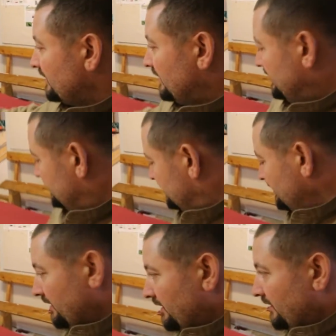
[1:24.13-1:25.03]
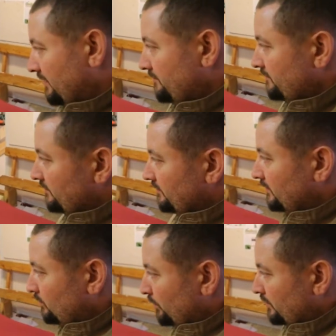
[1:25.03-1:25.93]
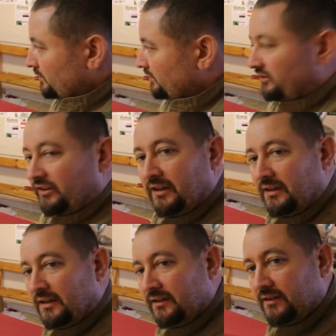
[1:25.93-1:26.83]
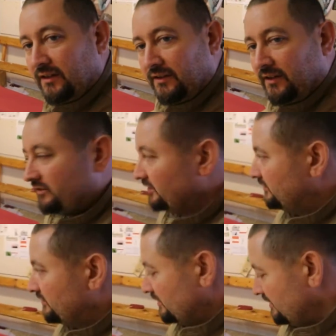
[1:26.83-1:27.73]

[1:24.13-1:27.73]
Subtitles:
And working on the sail, and this is